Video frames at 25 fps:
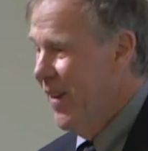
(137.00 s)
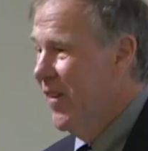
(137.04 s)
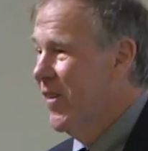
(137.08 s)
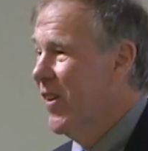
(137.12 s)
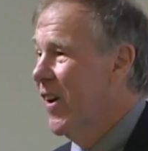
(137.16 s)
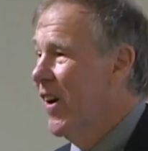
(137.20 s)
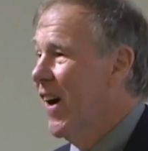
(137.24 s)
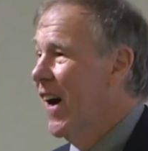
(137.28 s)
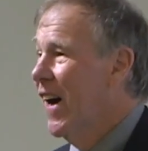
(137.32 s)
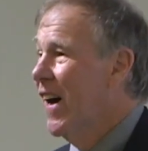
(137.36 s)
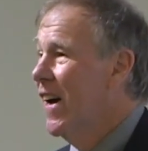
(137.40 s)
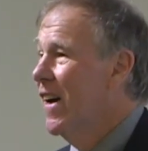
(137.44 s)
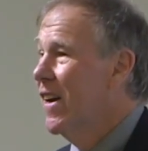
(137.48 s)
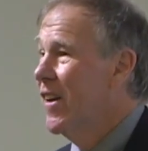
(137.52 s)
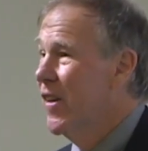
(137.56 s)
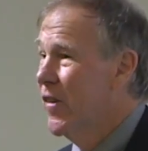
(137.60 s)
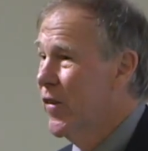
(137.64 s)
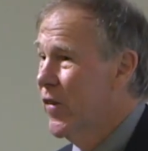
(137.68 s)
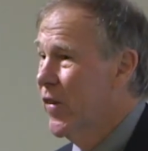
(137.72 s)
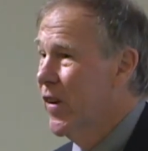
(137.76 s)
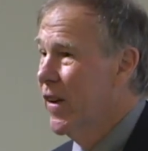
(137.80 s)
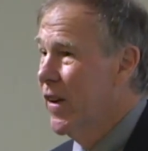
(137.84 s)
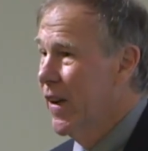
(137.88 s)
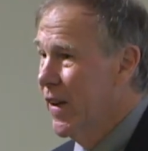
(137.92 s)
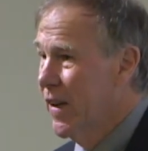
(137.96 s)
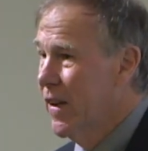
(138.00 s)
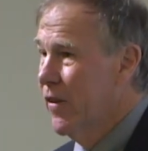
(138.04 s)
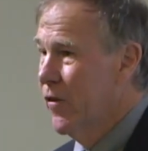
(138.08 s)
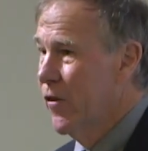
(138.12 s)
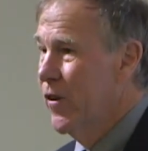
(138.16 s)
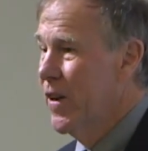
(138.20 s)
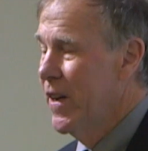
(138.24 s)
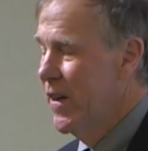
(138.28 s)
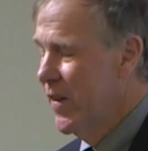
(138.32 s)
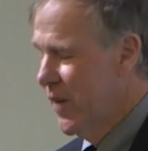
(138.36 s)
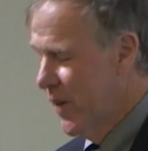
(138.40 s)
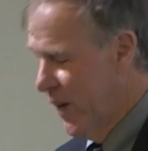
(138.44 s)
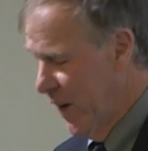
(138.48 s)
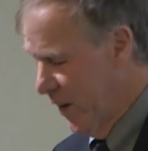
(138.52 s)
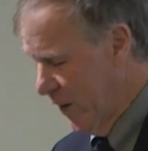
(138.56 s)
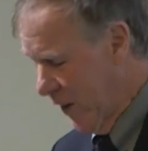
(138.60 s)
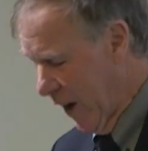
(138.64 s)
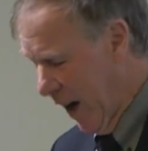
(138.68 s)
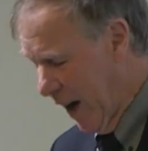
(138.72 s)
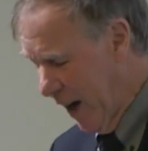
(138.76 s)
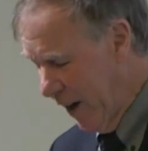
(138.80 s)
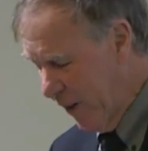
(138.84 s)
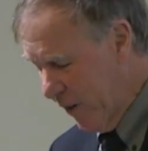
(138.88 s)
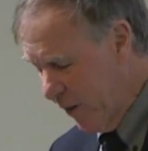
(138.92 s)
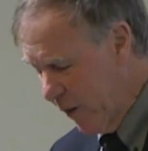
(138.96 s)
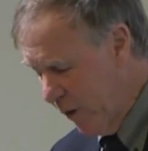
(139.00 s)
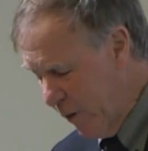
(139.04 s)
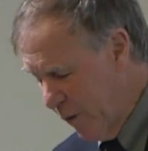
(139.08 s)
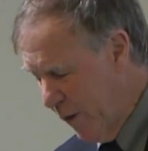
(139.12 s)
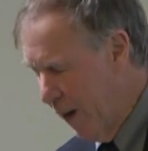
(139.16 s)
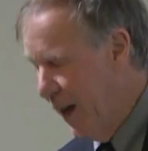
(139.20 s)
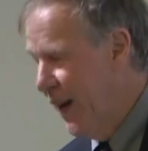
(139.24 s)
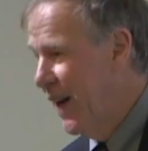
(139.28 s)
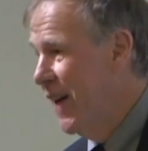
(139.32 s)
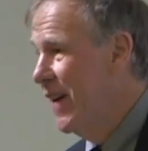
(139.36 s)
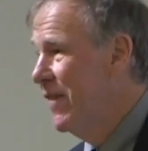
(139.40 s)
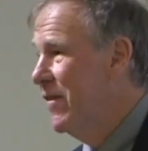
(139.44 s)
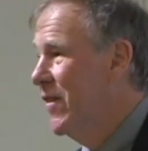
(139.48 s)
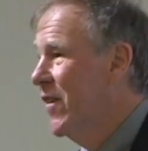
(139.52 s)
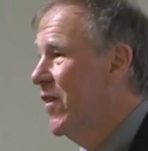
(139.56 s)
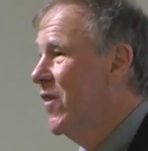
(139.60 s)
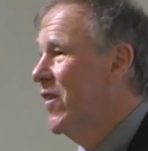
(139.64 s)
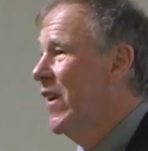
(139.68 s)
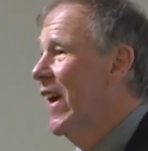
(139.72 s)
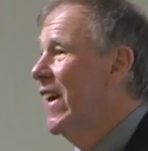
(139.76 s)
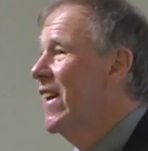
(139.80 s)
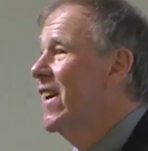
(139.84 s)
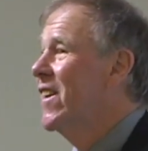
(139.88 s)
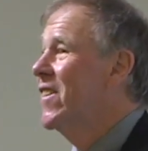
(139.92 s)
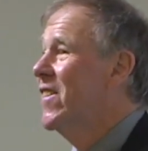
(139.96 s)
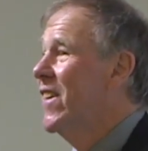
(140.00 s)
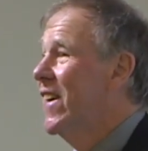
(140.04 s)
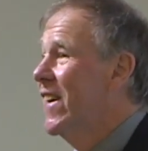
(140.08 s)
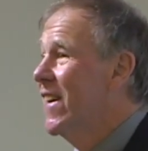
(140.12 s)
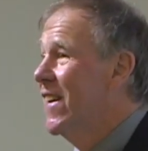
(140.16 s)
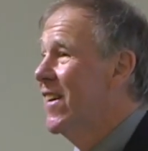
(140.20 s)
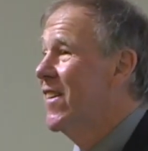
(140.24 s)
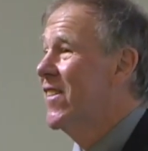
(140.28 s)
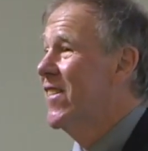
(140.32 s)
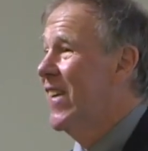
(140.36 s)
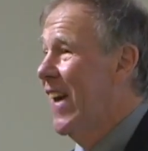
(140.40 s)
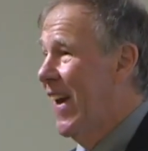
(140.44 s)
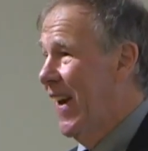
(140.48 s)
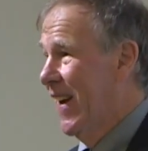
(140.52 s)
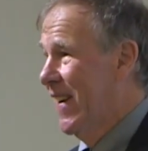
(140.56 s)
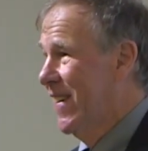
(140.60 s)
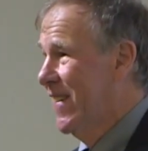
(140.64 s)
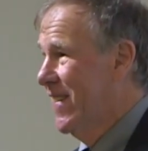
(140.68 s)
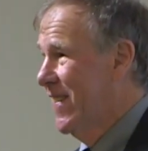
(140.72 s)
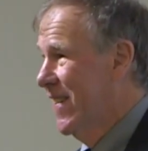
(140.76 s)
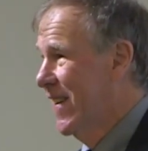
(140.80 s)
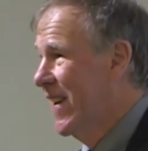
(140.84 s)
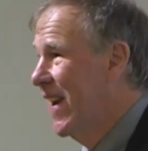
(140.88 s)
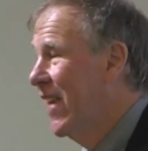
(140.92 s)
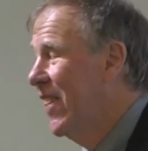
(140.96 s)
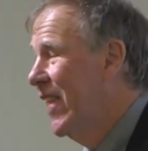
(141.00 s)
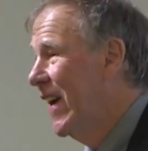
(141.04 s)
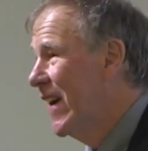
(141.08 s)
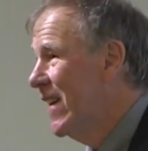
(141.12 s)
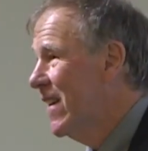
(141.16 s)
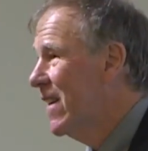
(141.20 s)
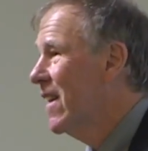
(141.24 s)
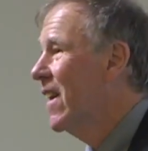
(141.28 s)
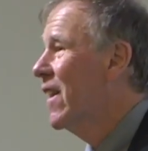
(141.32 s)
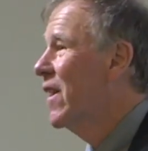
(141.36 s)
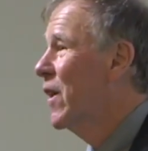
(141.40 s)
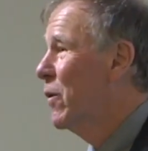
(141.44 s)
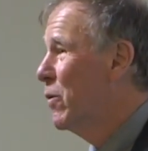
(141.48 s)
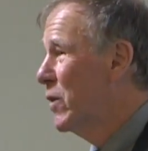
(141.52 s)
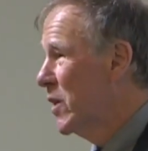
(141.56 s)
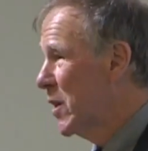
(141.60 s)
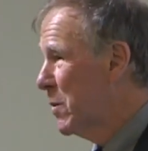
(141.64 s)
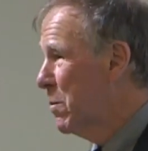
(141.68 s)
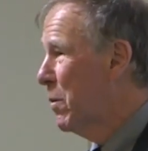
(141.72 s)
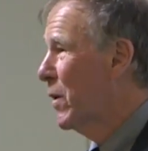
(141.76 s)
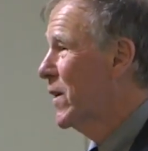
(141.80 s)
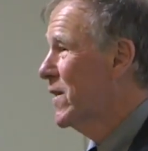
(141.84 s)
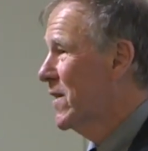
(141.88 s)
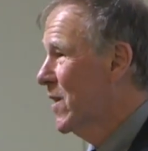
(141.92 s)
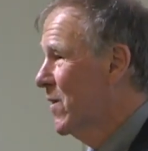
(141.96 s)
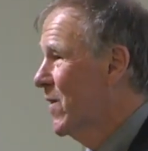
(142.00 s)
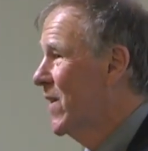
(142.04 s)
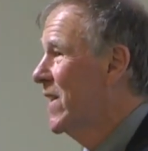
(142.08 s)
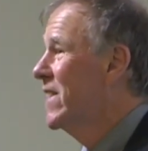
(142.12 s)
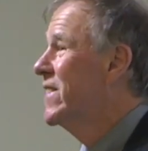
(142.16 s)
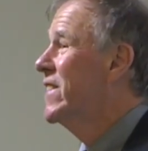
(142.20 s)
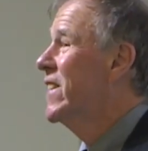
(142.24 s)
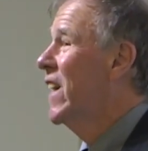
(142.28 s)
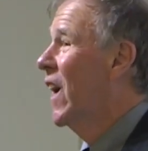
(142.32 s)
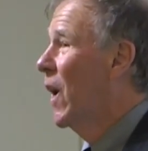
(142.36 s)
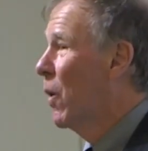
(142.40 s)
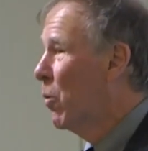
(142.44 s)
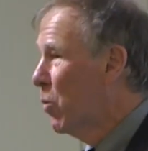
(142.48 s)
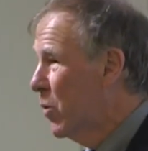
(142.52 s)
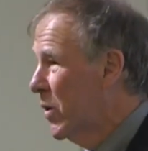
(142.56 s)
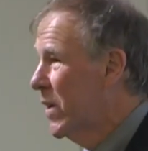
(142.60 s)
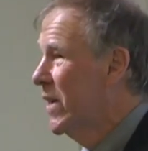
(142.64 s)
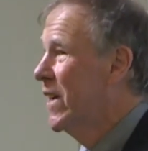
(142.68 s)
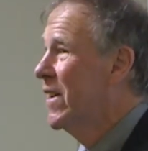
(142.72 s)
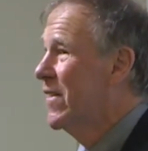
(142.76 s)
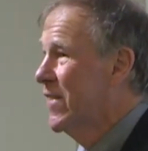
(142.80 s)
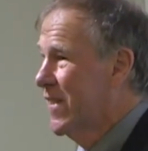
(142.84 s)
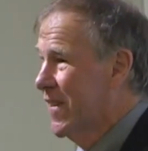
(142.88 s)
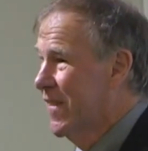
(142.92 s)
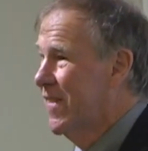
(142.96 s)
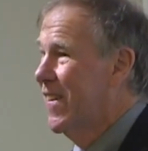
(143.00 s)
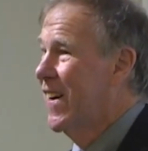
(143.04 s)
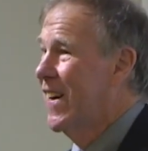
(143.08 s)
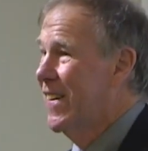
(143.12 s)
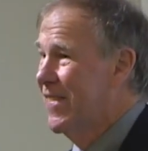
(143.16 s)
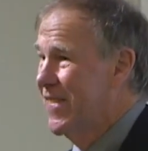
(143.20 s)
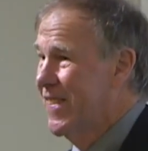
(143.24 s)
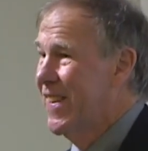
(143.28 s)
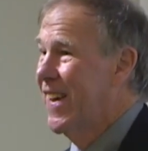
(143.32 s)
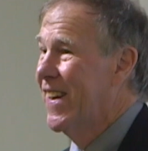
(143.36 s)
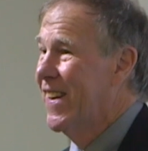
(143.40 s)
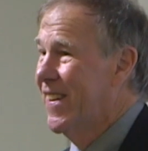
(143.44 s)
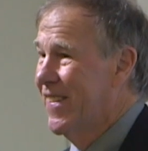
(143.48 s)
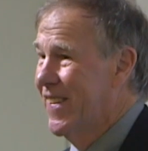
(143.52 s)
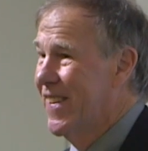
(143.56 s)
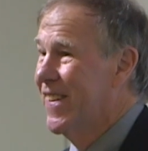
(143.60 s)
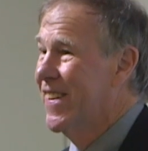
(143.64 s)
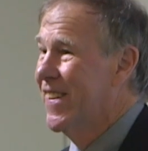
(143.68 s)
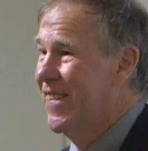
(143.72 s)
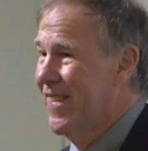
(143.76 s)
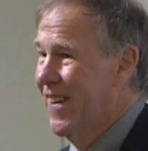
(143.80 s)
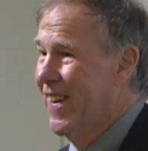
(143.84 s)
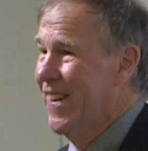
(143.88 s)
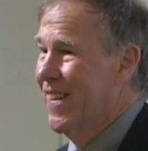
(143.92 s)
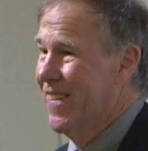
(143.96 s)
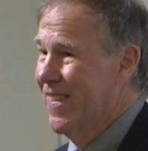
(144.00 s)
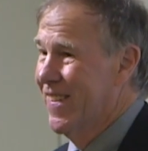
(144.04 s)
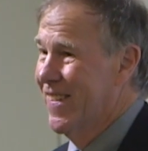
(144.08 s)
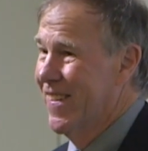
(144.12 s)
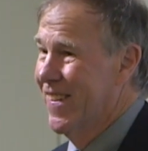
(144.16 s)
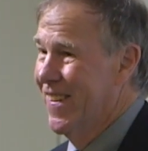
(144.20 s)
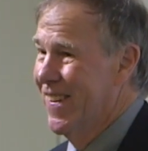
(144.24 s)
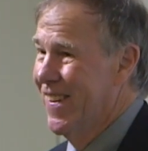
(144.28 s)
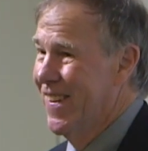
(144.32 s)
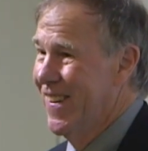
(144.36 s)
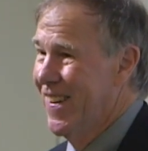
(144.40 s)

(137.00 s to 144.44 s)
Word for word: So I, it reads this I survived sanity intact, and that there was a possibility I wouldn't have survived sanity intact.